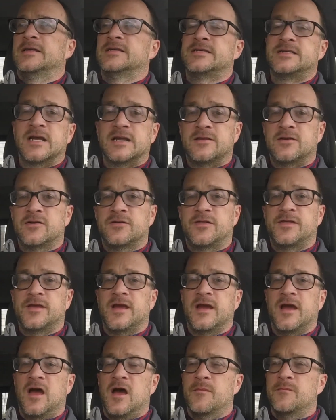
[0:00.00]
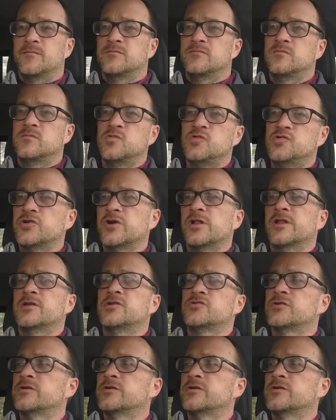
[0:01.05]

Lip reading: Set their thing up, drilling.